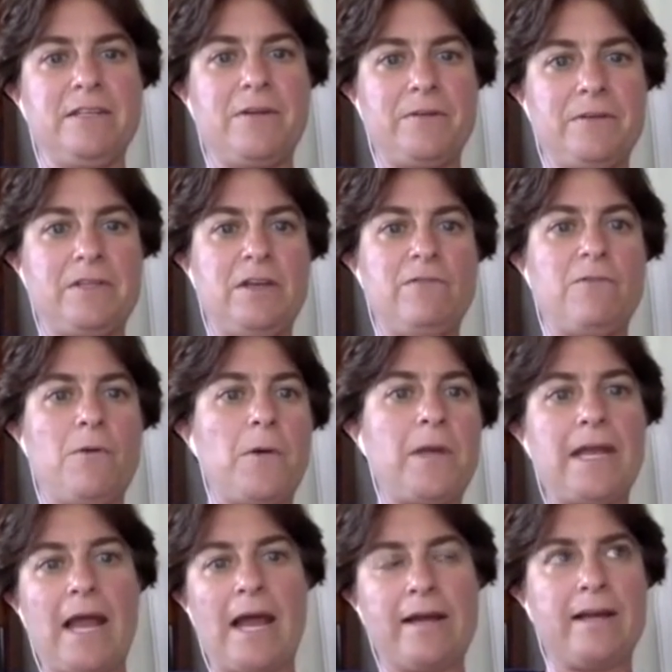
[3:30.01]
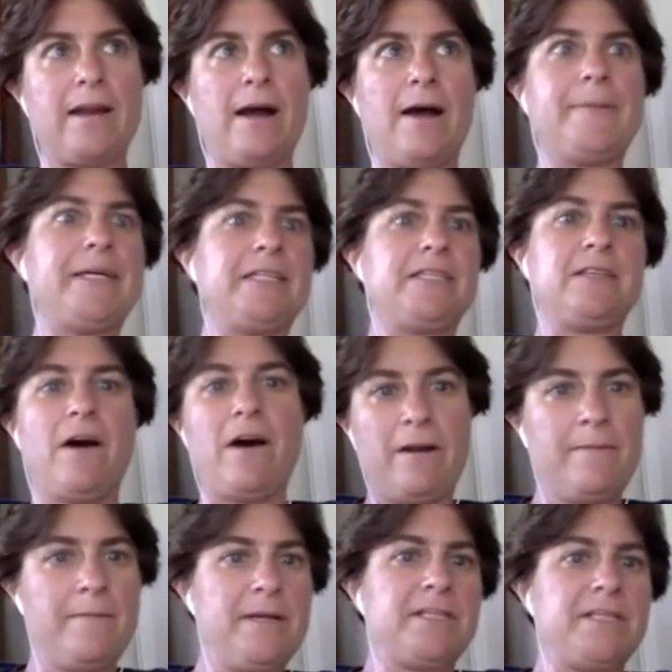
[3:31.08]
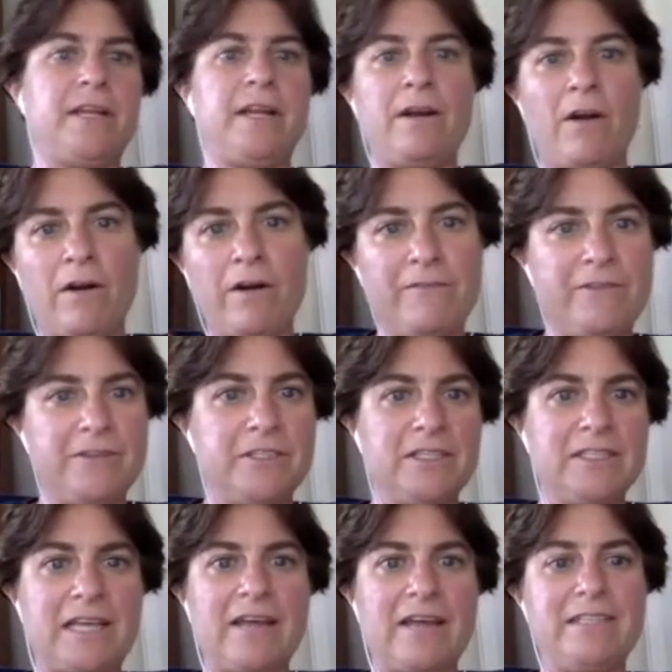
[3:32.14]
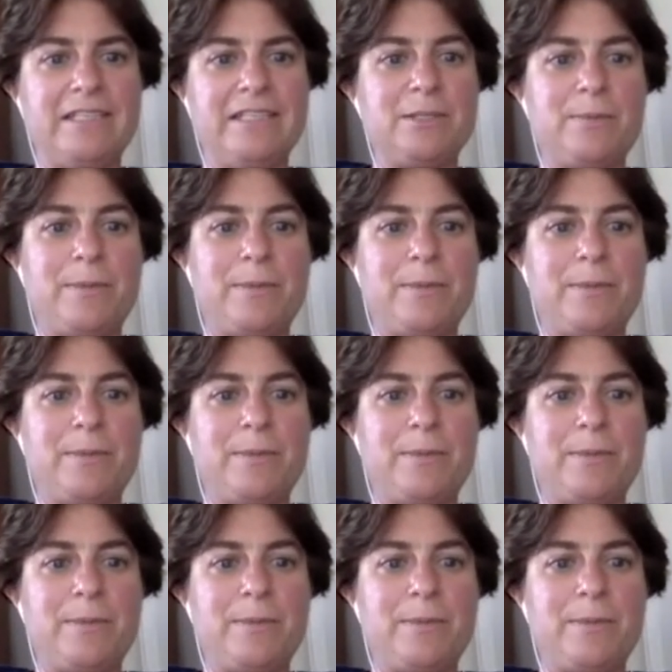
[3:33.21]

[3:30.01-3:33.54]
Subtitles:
It's invoking economics and automation and artificial intelligence.